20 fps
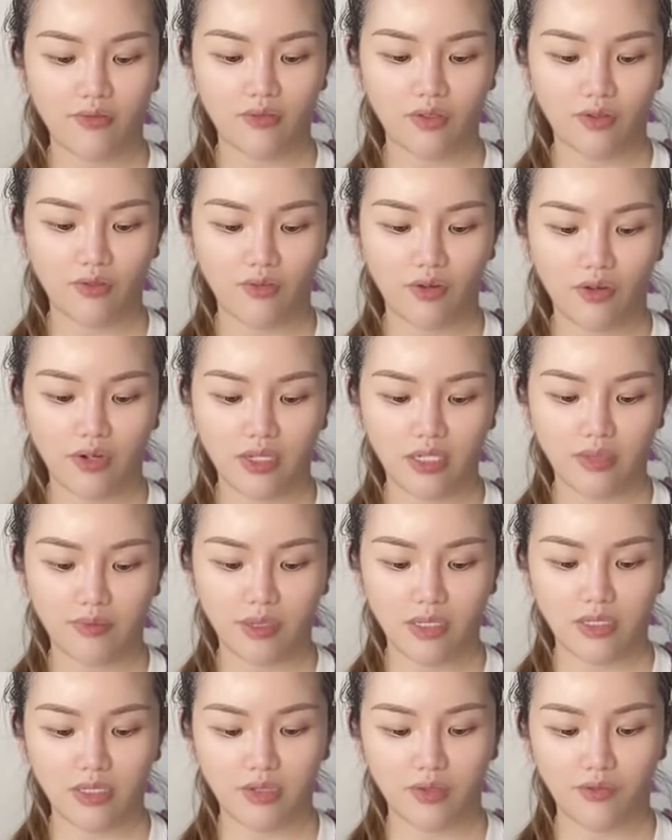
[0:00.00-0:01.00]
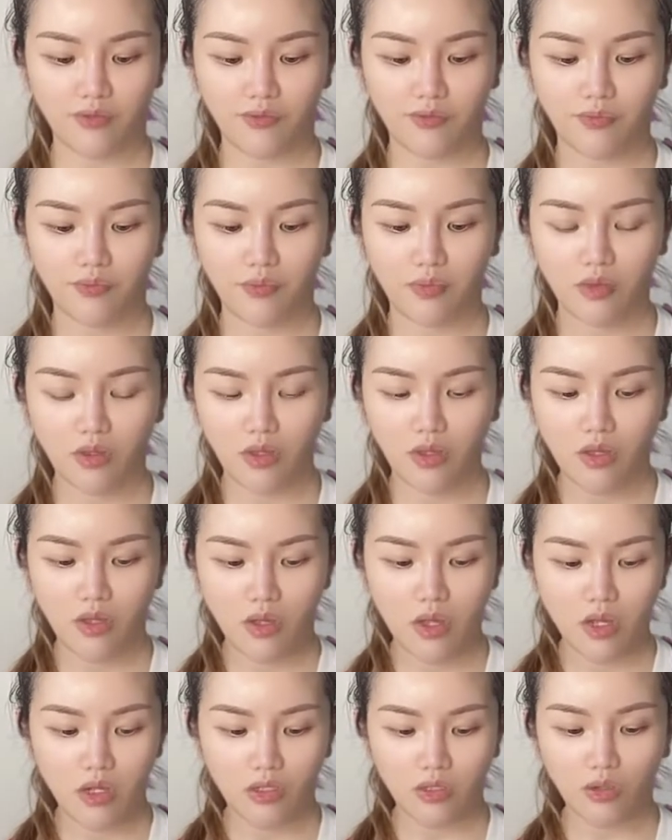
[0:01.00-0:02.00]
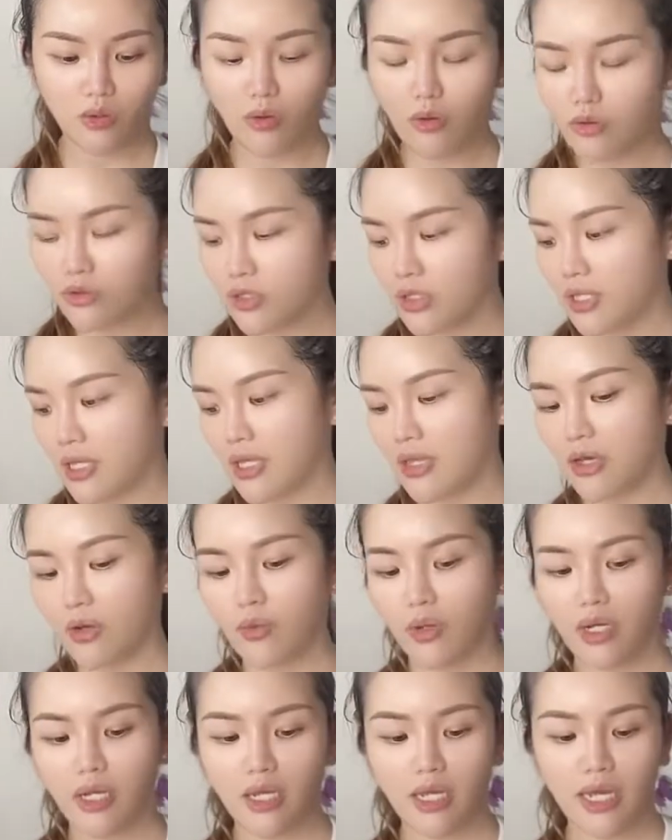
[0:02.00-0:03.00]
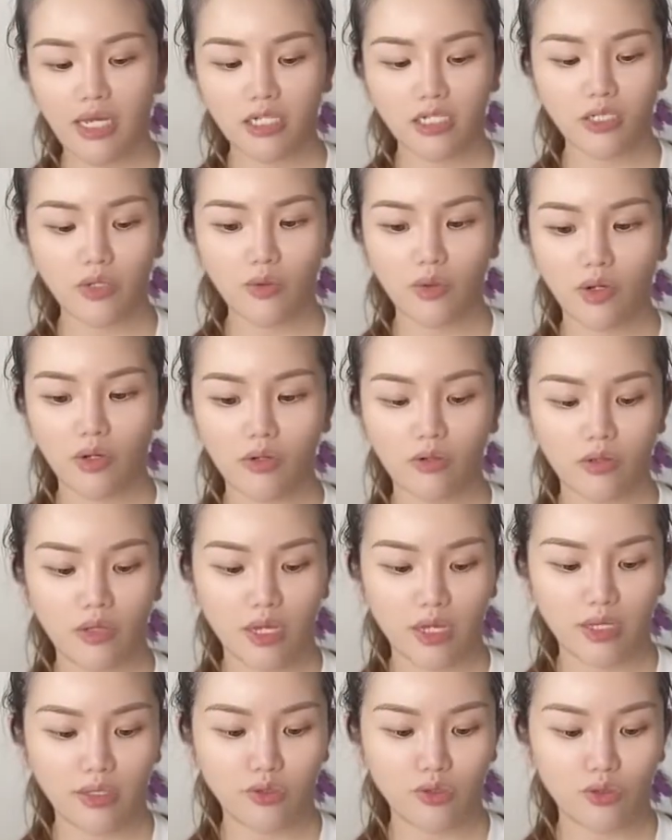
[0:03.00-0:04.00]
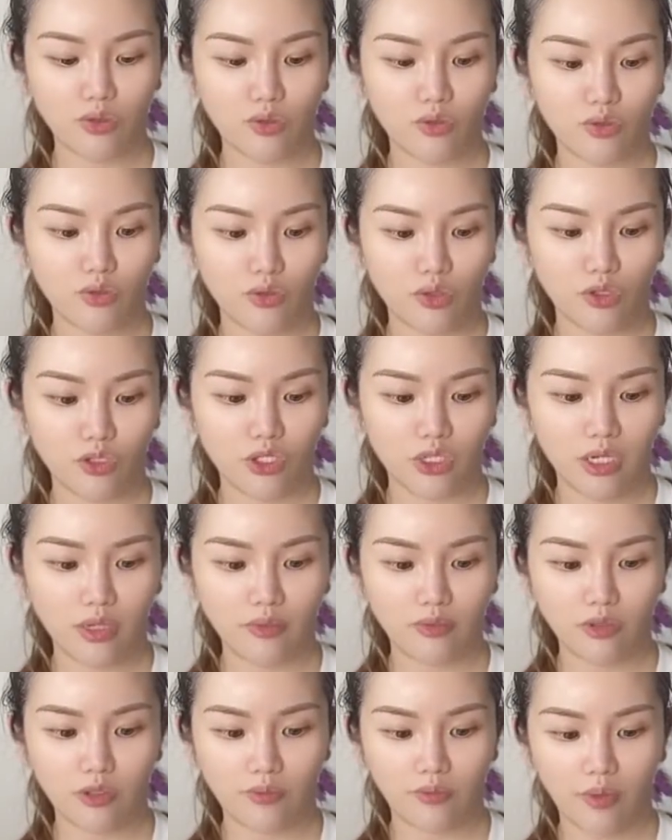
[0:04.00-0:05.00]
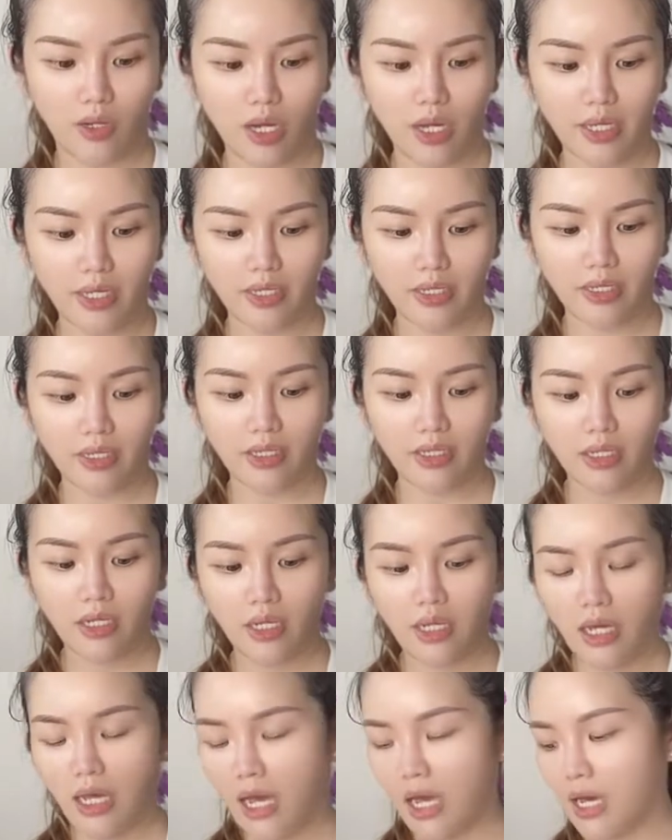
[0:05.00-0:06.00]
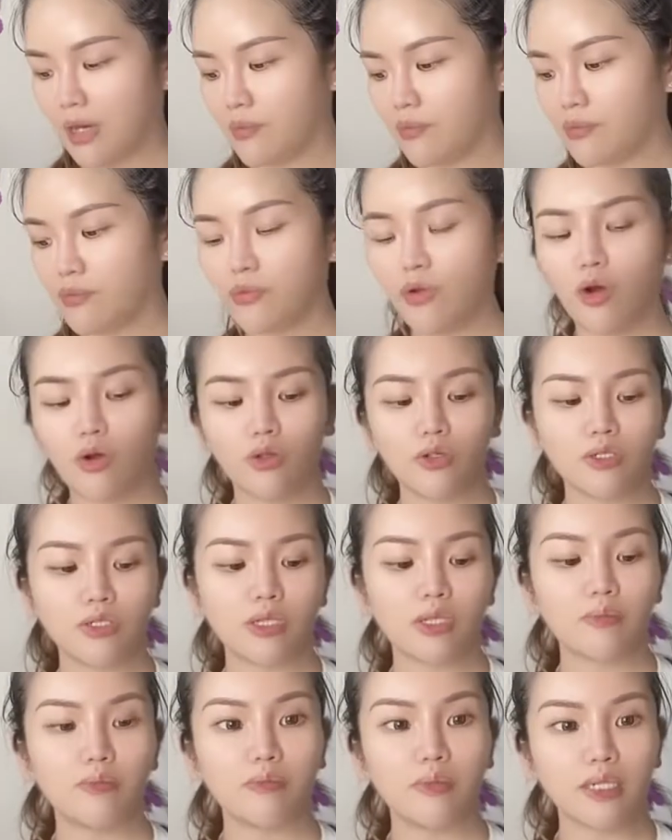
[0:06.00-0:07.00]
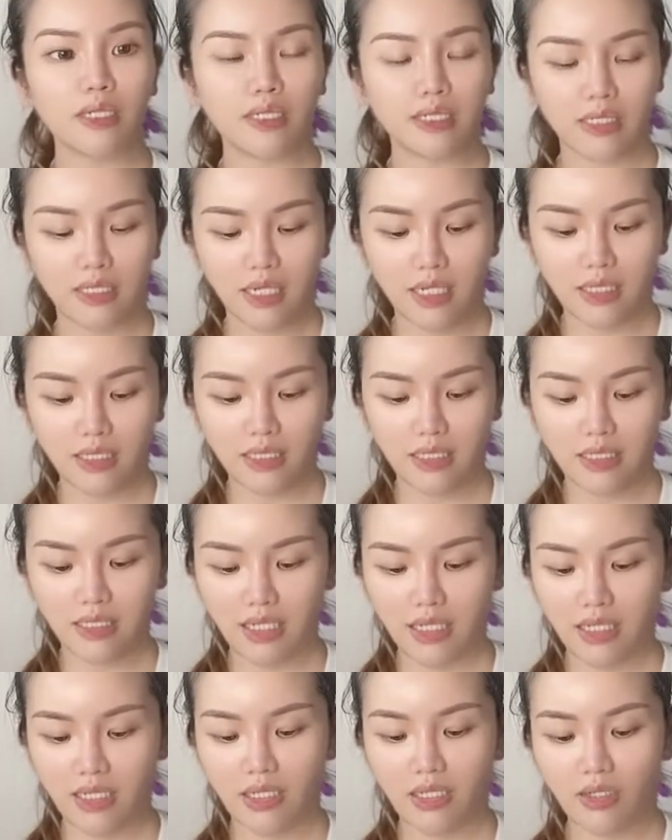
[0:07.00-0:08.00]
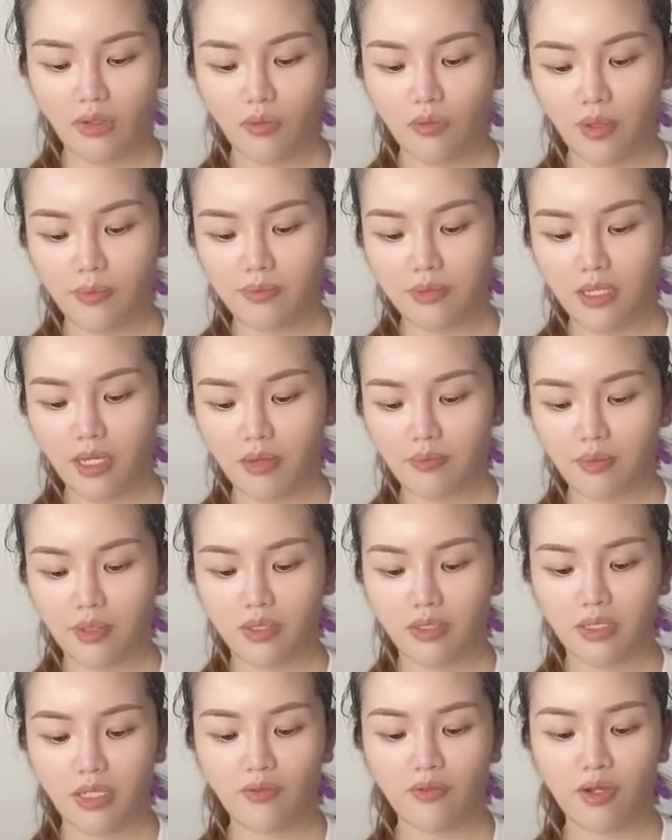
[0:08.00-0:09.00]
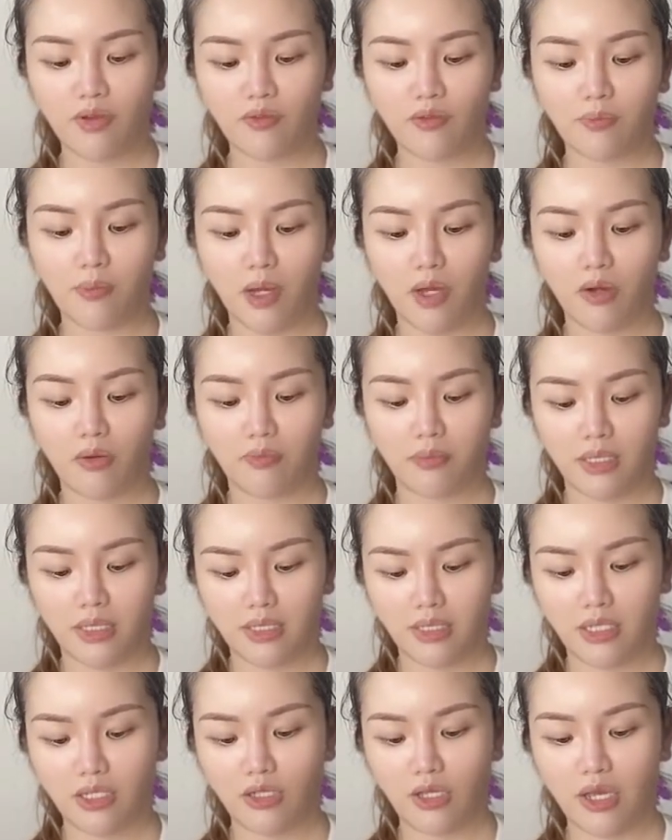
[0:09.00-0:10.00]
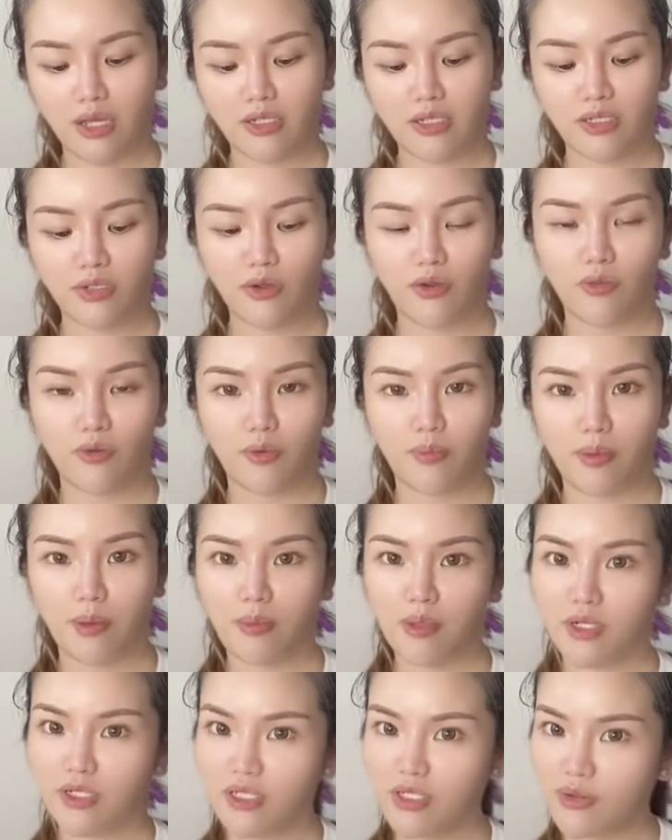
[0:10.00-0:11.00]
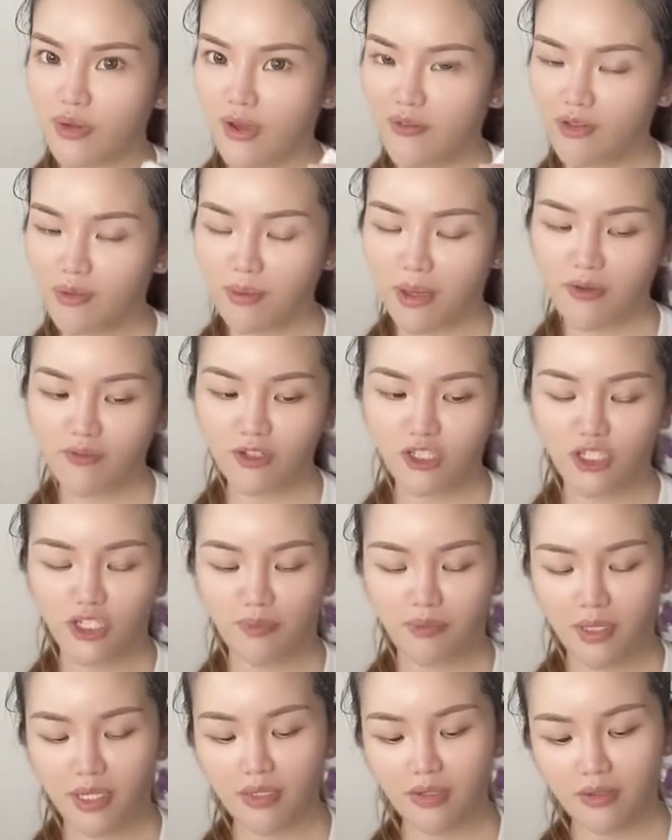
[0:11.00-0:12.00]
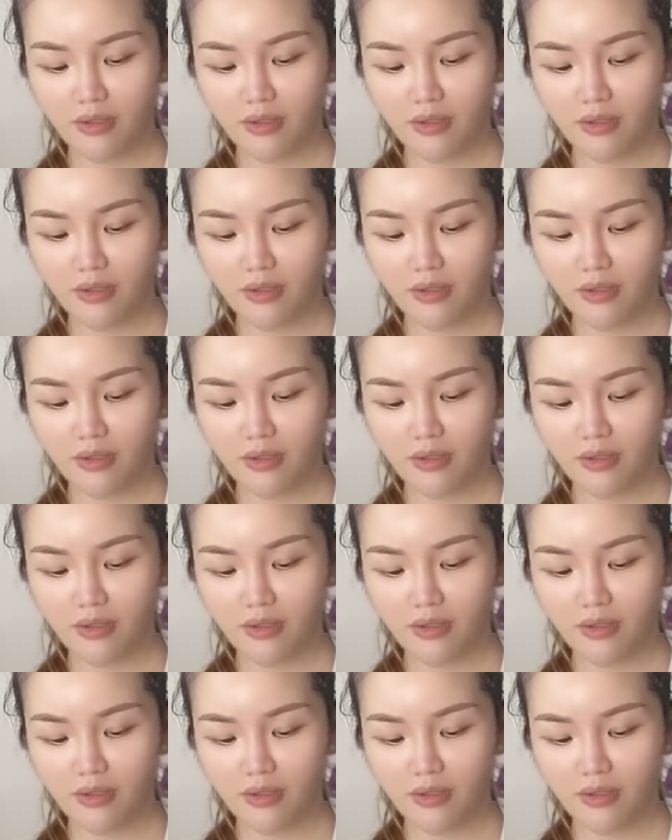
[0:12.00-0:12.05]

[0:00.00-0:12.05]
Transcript: so very expensive. So altogether, when I actually went online to search it up to buy it, not using the MINTD website, because even if you buy it on MINTD, you still have to remember you still have to pay for shipping.